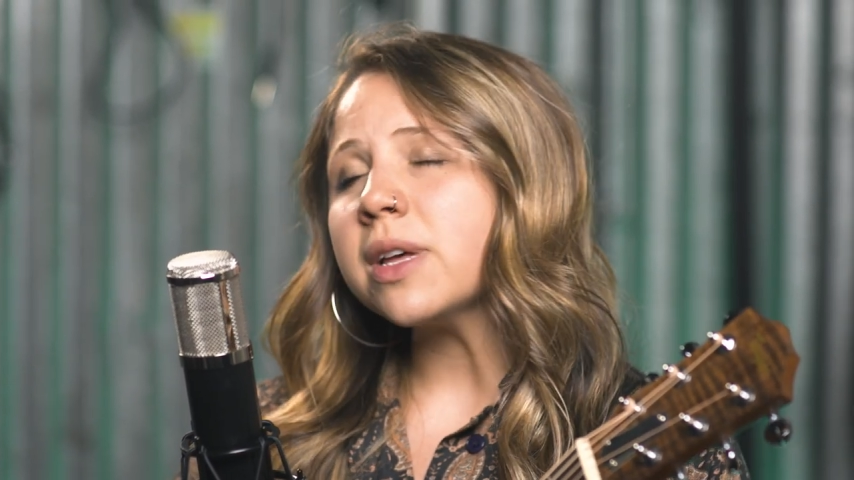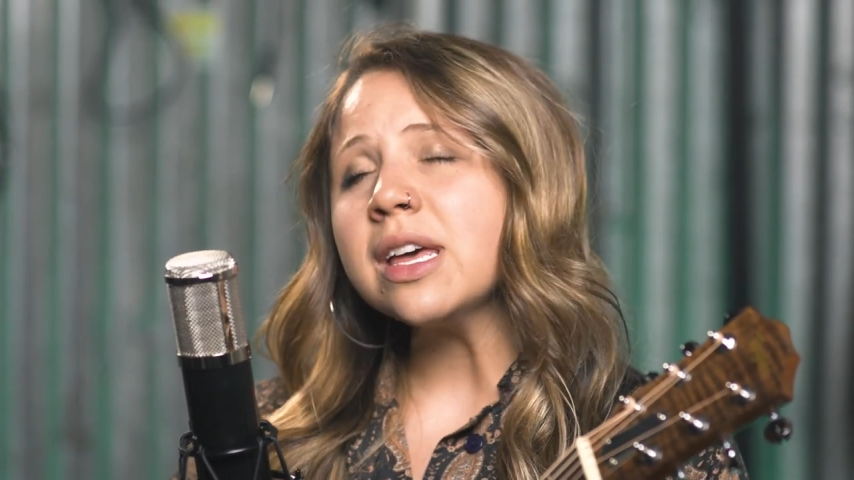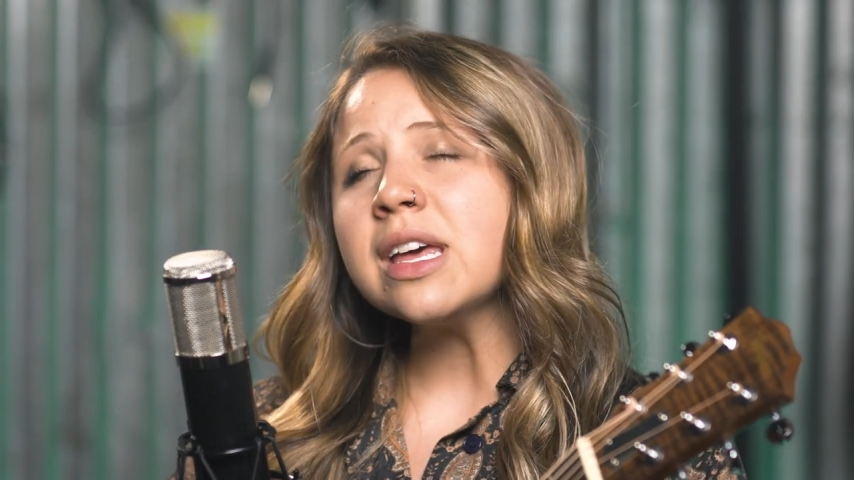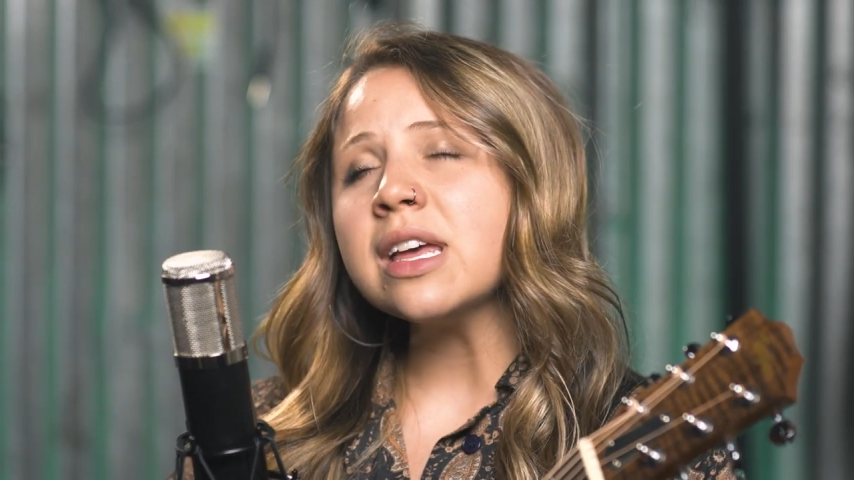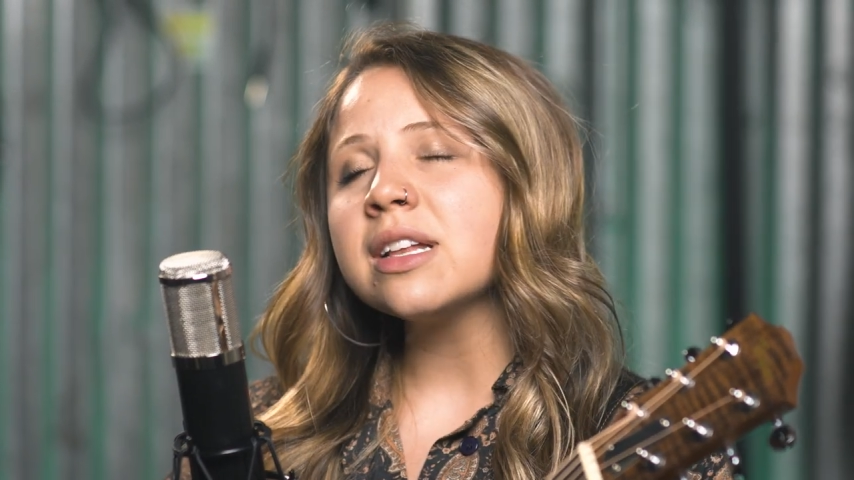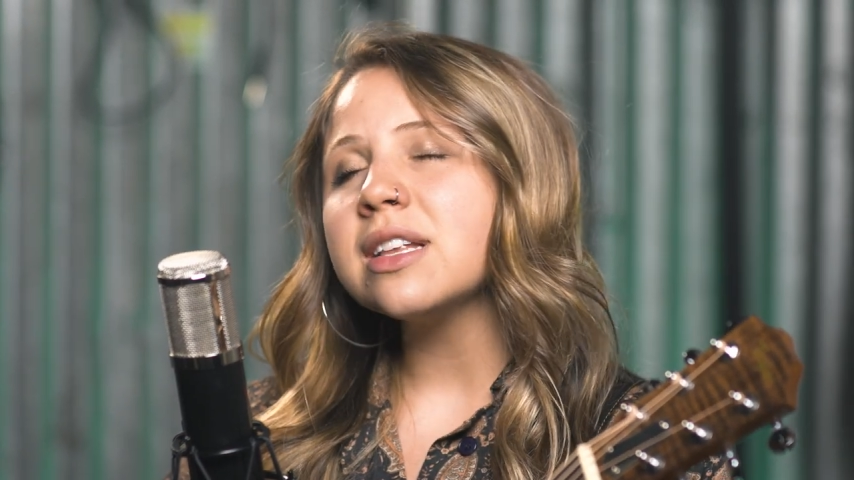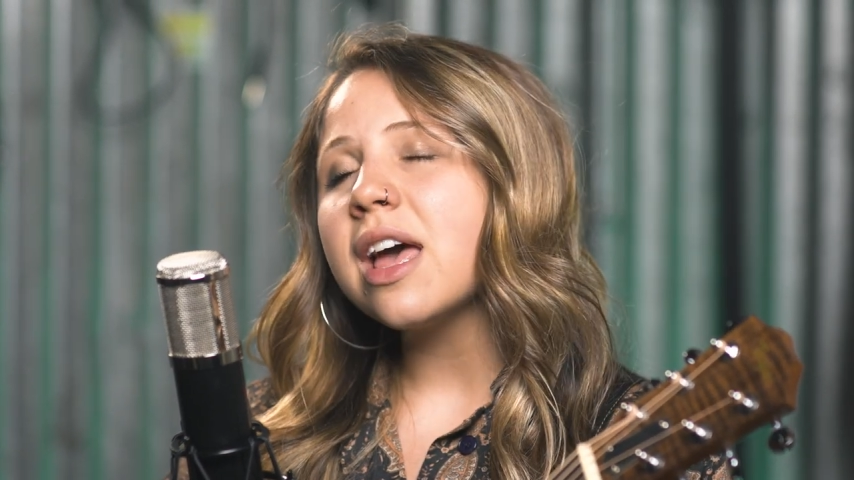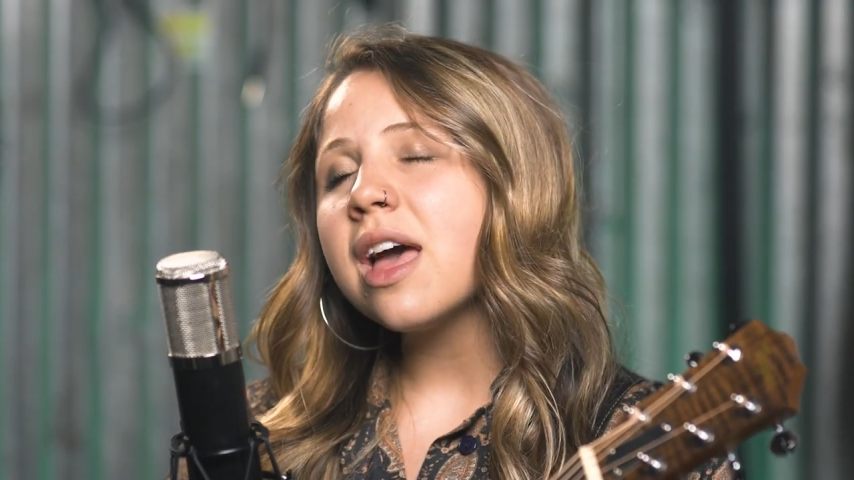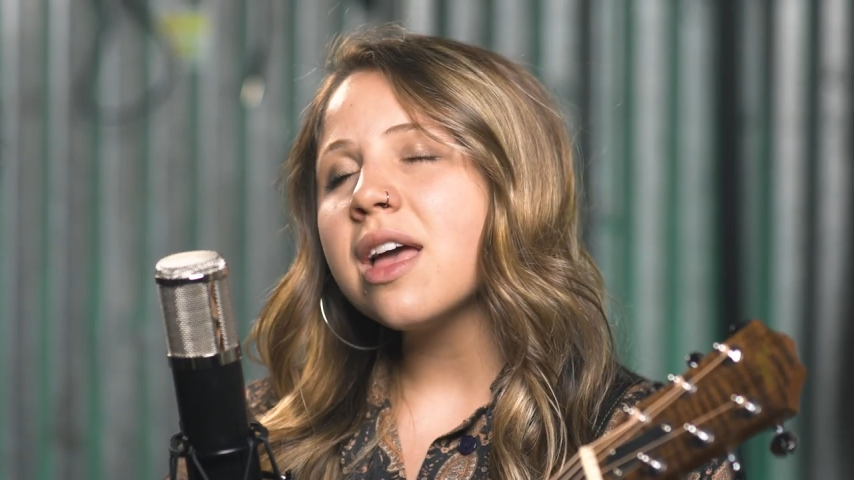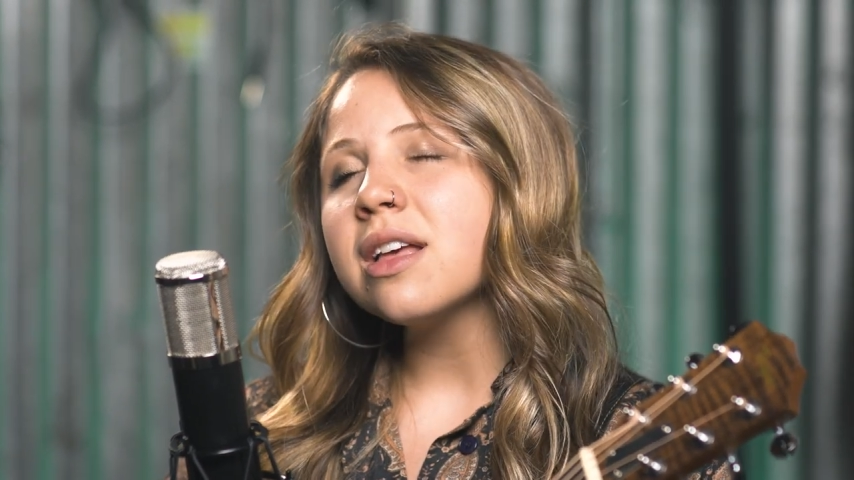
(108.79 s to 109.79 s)
we
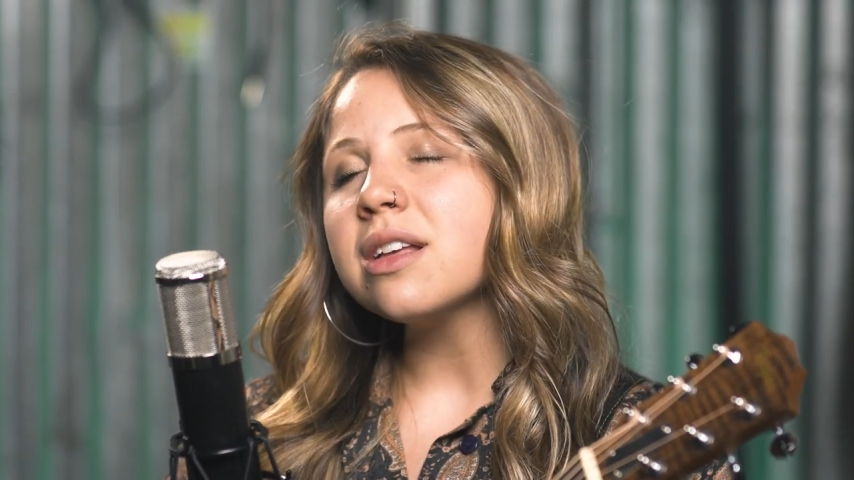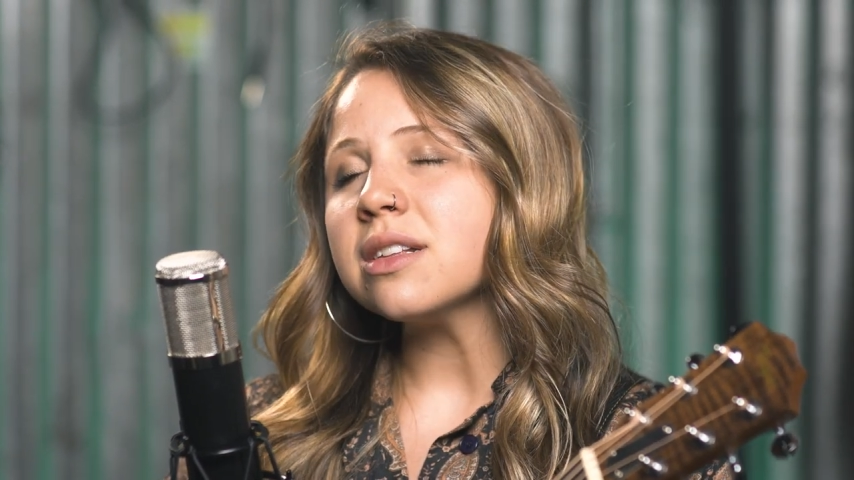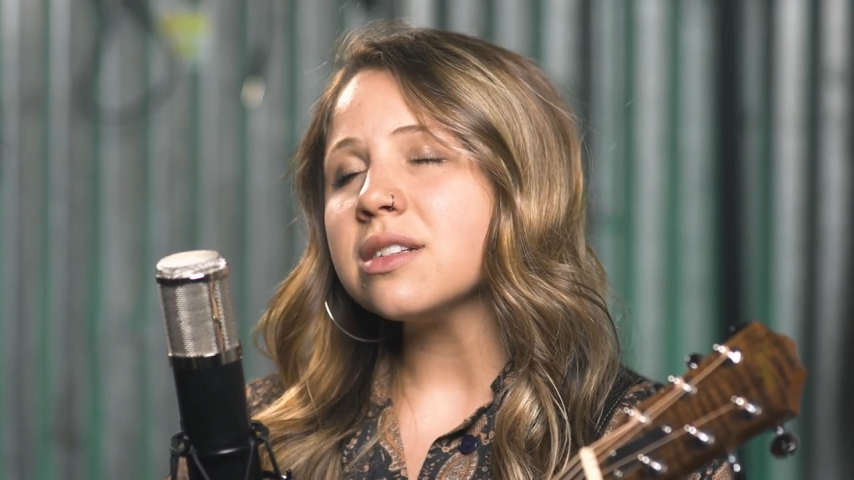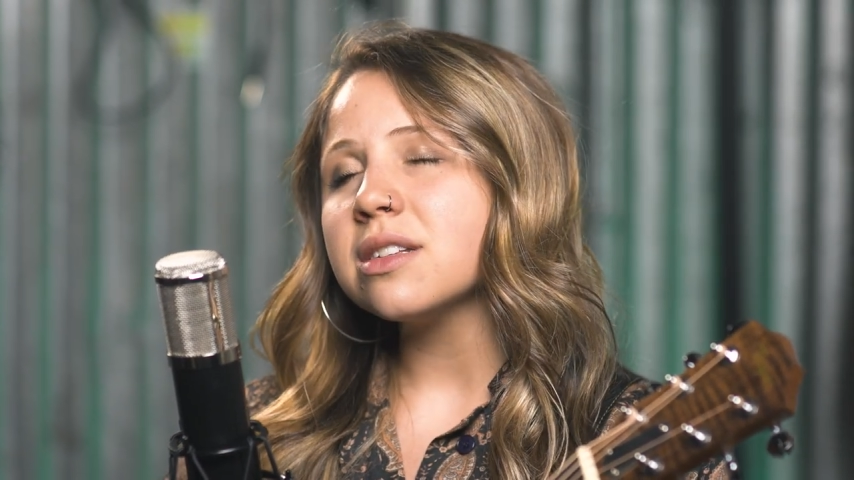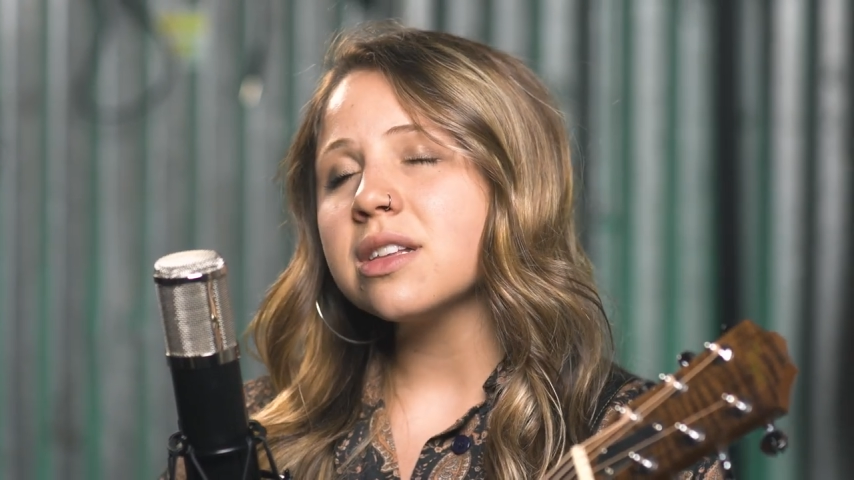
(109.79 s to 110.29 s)
dance